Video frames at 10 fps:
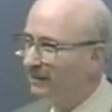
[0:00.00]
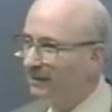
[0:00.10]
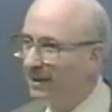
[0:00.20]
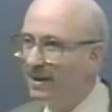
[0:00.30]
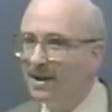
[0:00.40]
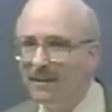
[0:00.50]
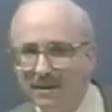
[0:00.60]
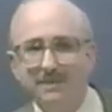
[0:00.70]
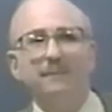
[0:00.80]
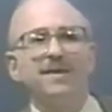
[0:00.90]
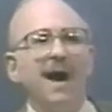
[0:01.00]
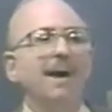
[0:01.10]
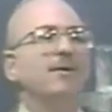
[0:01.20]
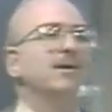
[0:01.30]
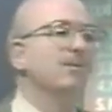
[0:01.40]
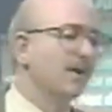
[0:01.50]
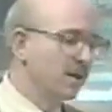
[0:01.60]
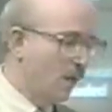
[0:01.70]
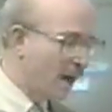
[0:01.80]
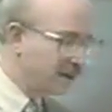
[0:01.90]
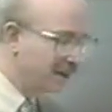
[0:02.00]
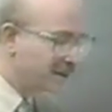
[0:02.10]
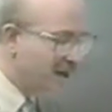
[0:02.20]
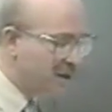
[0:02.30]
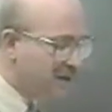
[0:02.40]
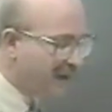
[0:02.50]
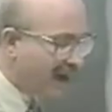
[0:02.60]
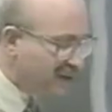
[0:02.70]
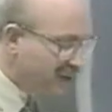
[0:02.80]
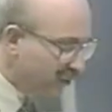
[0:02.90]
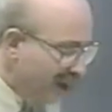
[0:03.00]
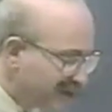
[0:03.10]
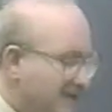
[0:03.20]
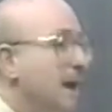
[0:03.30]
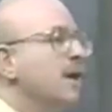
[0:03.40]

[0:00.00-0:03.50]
Okay? I mean, sometime when you're, when you're watching a discussion of hazardous waste,